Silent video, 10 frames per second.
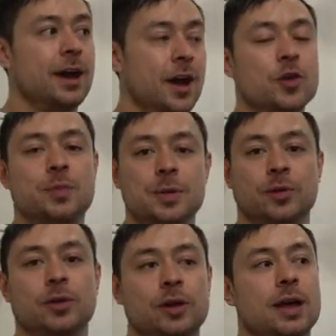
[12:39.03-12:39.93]
Other
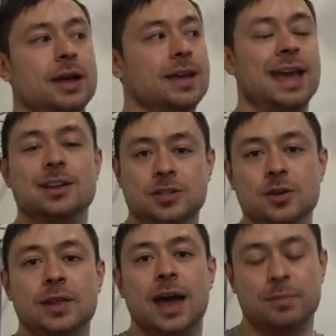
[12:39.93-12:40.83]
people can't
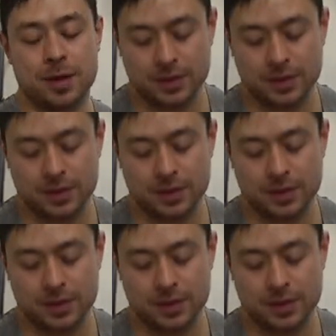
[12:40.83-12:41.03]
do that.